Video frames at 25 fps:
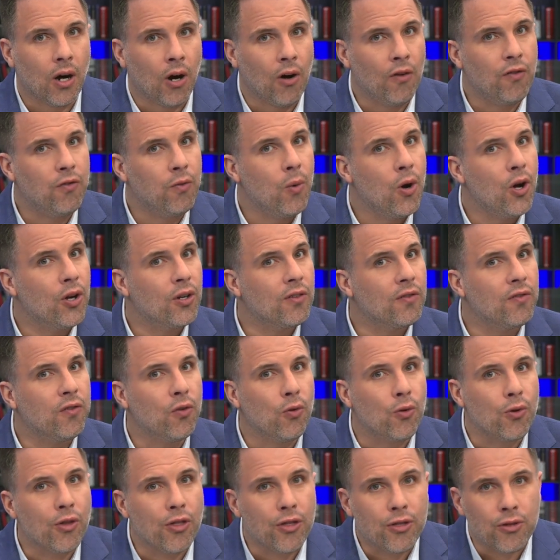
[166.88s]
off work
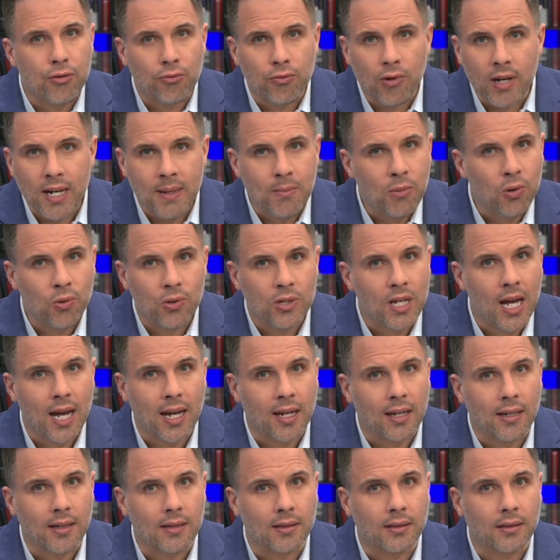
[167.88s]
for three more
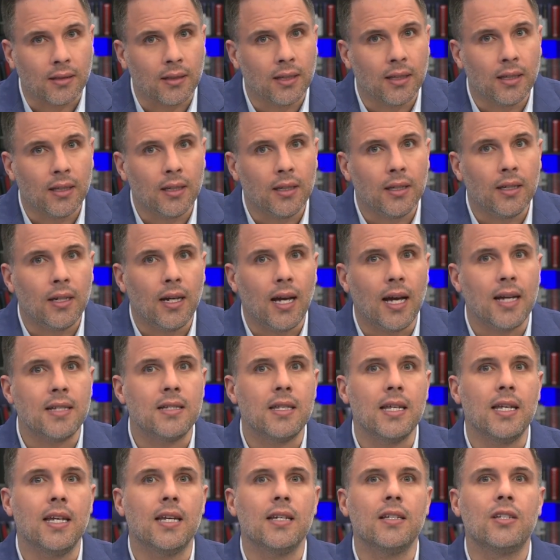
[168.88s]
days
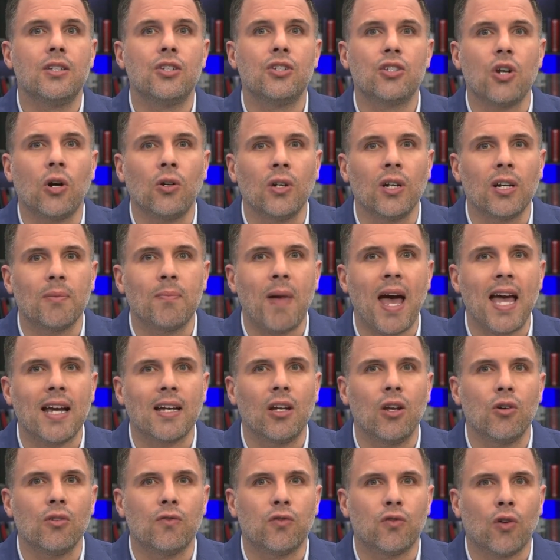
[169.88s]
as the historic
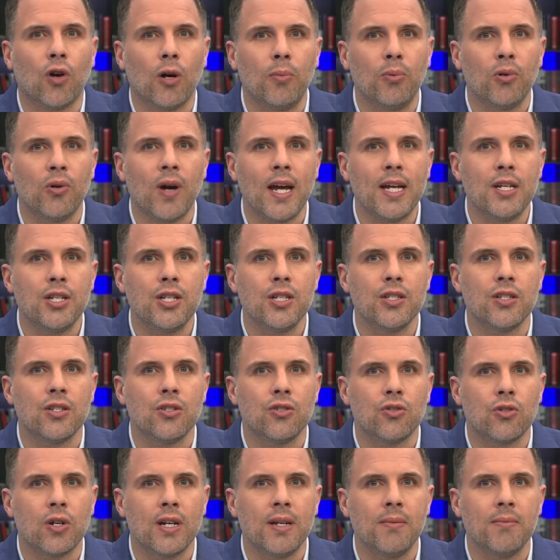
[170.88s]
backlog for operations
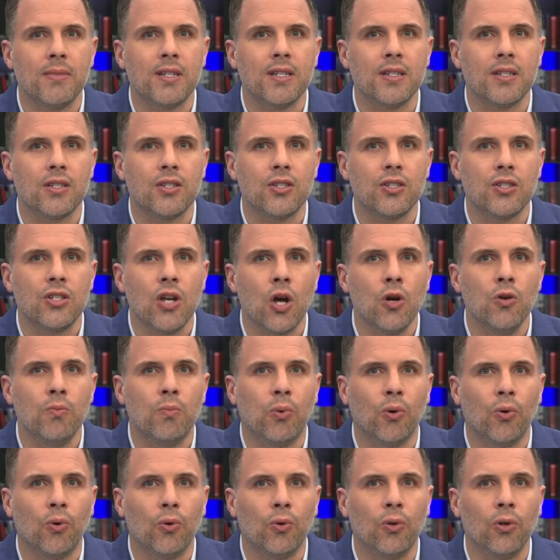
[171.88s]
and treatments
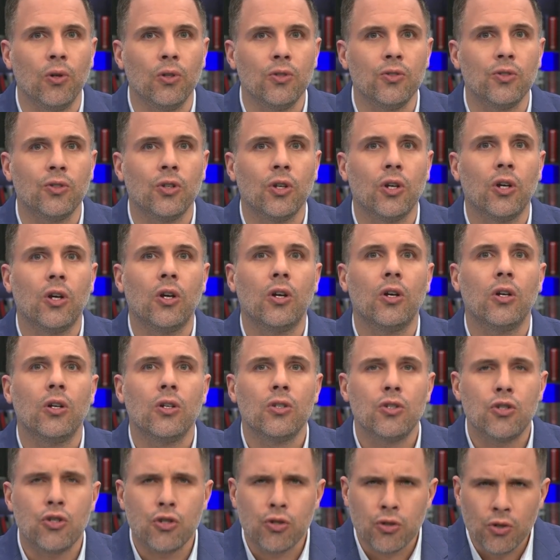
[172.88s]
snowballs?
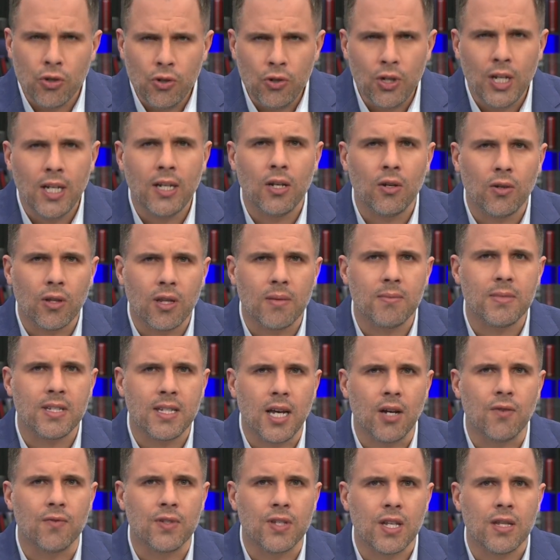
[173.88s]
truly look
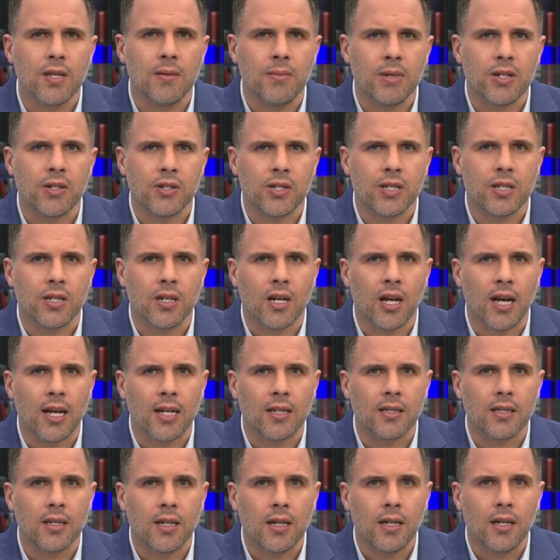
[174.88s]
themselves in the mirror
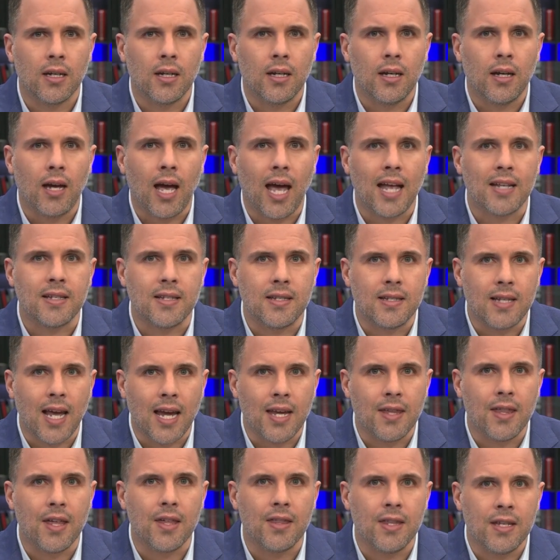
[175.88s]
tonight and
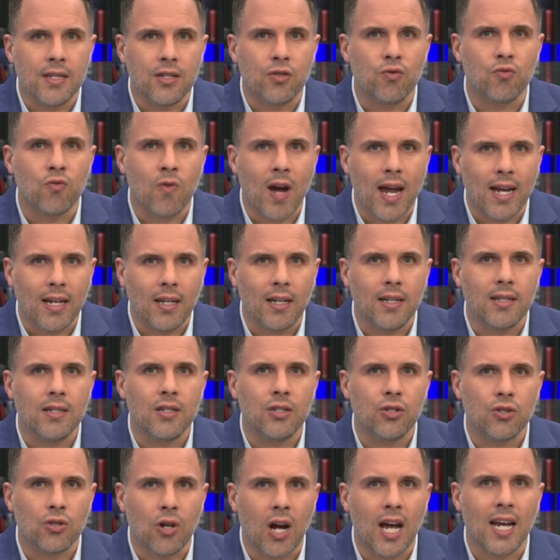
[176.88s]
say that this
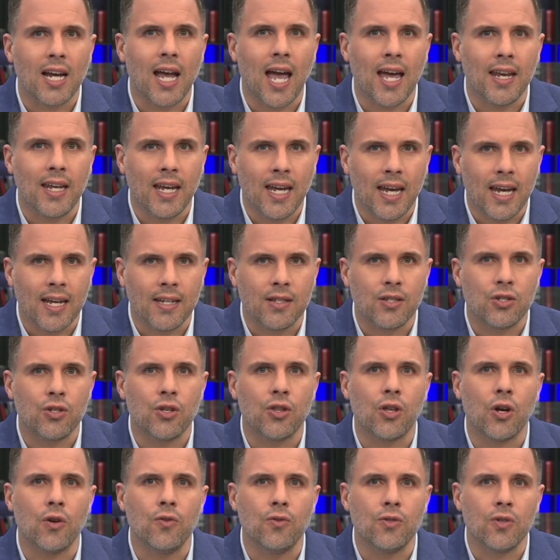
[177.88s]
reckless strike adheres
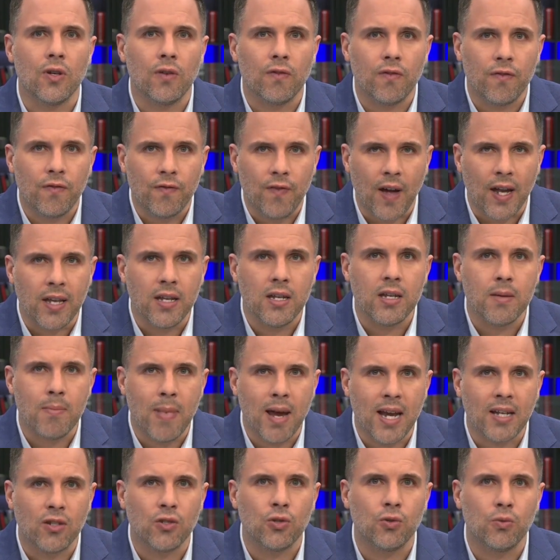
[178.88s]
to those
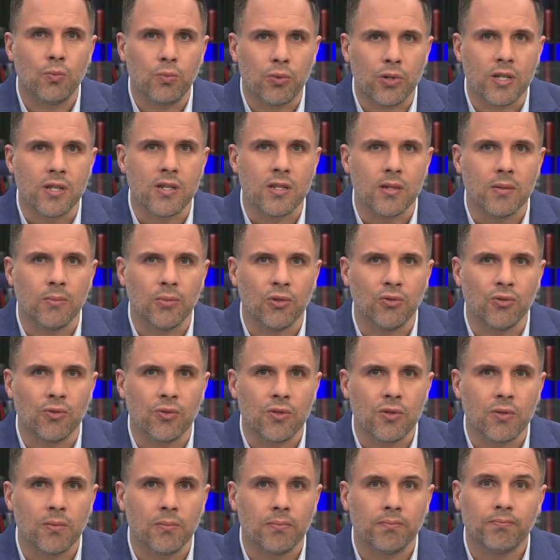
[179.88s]
fundamental
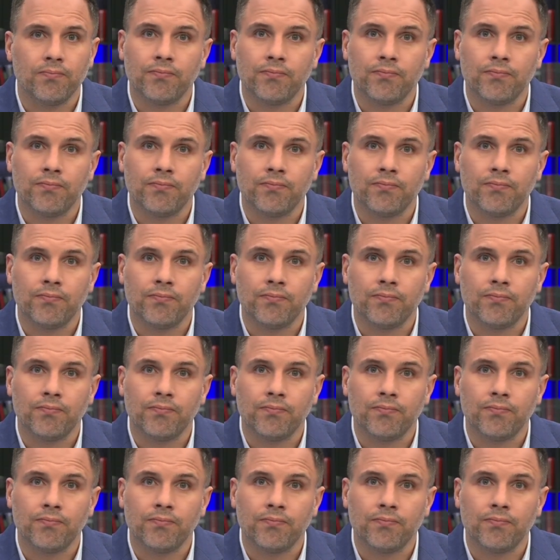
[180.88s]
principles?